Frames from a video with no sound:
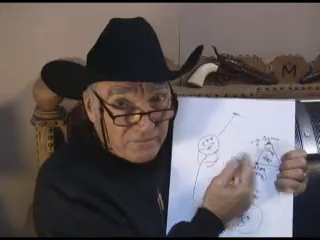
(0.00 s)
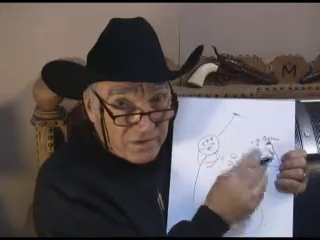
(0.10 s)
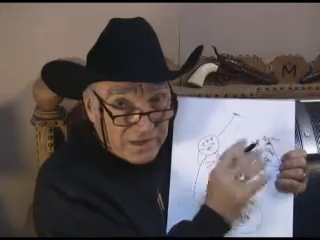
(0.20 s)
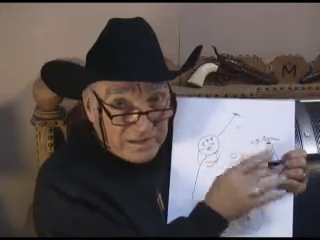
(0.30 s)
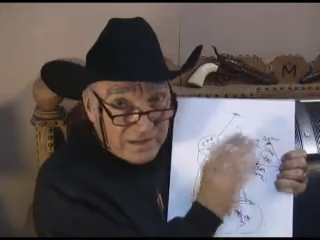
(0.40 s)

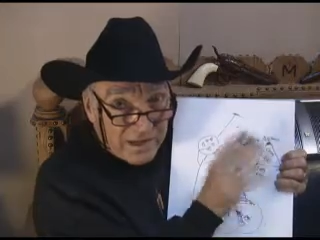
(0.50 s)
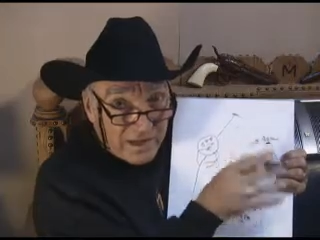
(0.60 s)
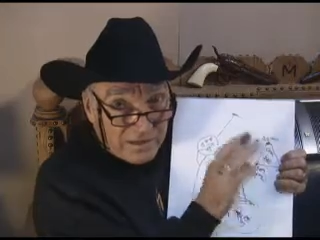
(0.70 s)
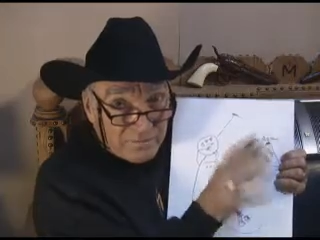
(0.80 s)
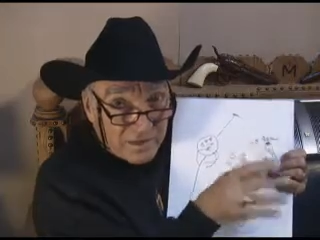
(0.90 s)
Forget the
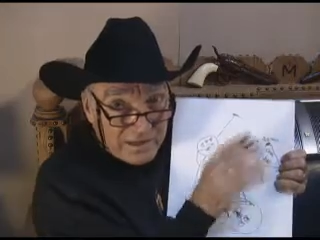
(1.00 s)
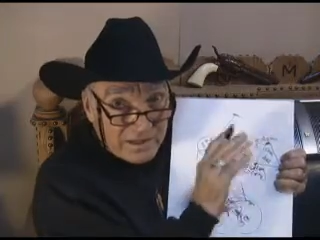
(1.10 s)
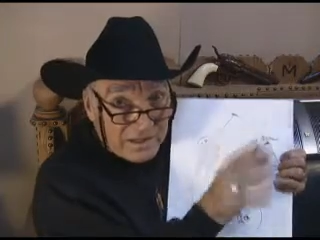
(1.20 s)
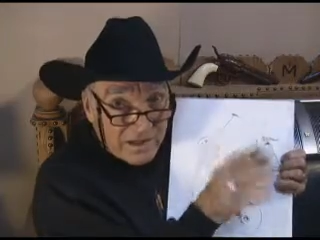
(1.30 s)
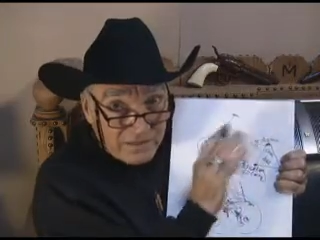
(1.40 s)
A and
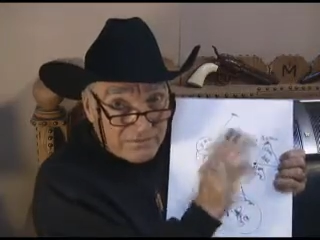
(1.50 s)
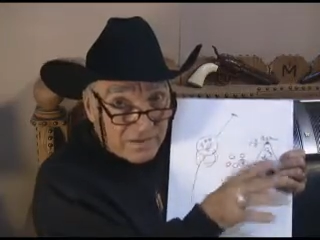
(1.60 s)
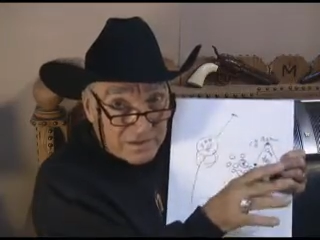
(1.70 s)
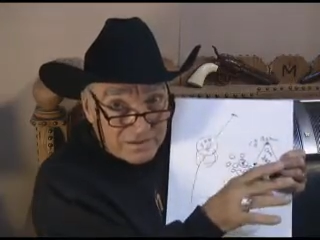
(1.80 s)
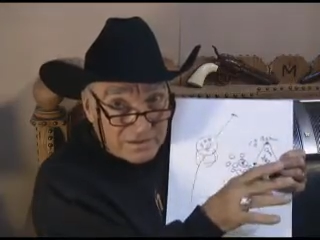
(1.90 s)
B and the F,
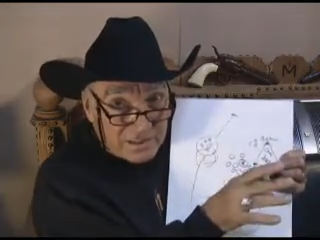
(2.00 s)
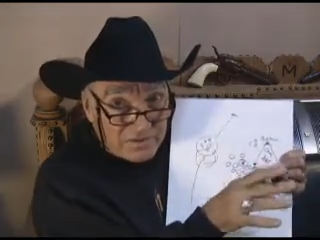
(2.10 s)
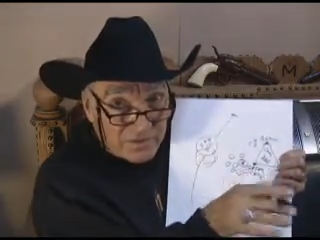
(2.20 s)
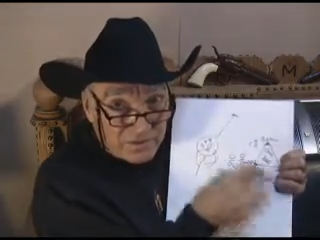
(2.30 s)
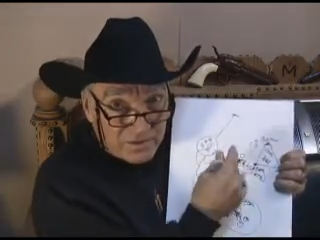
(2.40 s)
the other
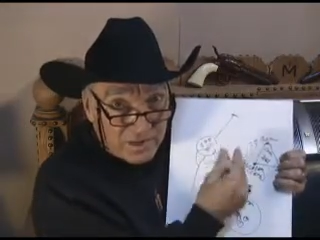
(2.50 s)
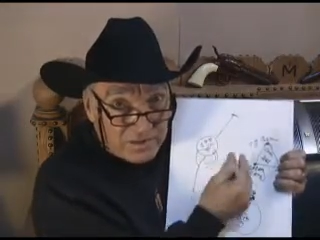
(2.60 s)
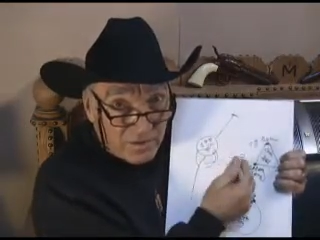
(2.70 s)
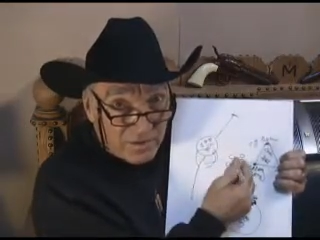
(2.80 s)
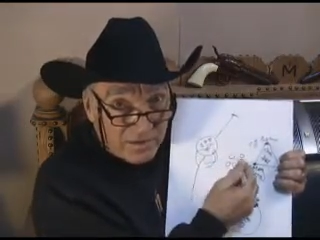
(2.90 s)
stuff you do.
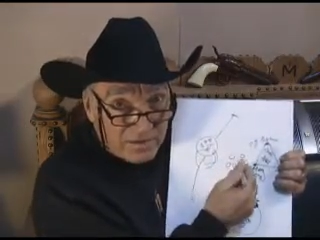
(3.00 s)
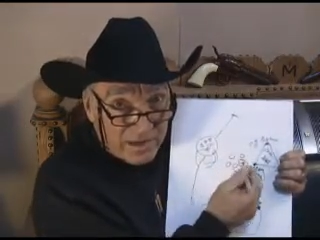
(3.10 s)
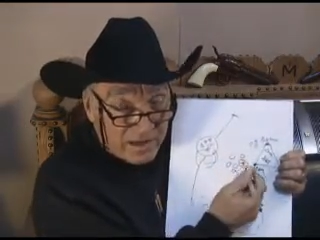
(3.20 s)
Get going on